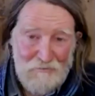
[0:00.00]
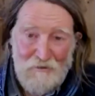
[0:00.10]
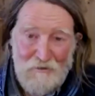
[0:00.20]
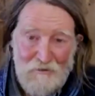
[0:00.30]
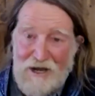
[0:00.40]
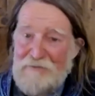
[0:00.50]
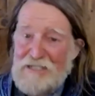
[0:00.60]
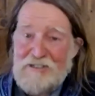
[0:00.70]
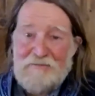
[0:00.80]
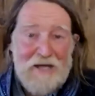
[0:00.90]
Why am
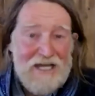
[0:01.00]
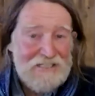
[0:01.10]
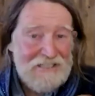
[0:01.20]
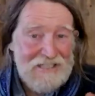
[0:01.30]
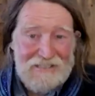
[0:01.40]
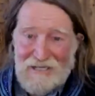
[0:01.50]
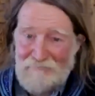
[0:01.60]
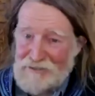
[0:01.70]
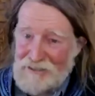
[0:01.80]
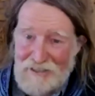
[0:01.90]
I just passing the
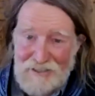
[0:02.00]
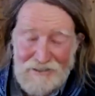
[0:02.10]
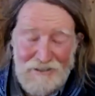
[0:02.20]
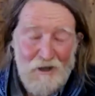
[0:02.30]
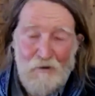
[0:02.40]
time of day?